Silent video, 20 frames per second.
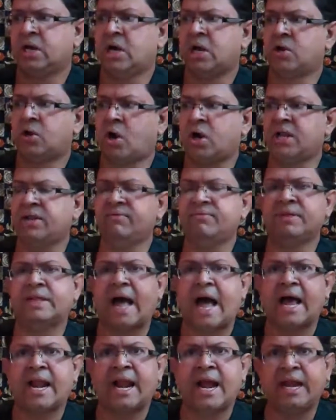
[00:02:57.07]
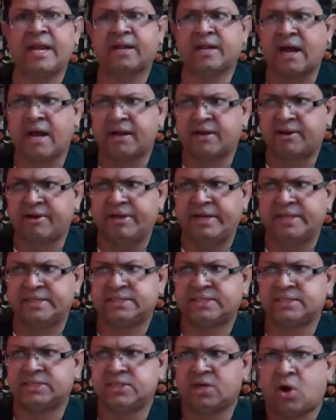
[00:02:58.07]
Not even the allied
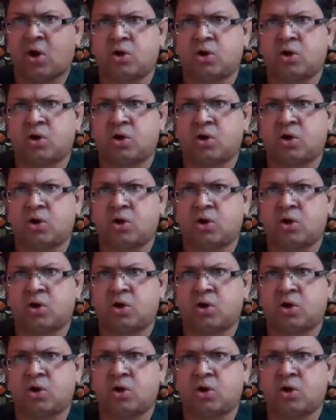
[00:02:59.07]
countries,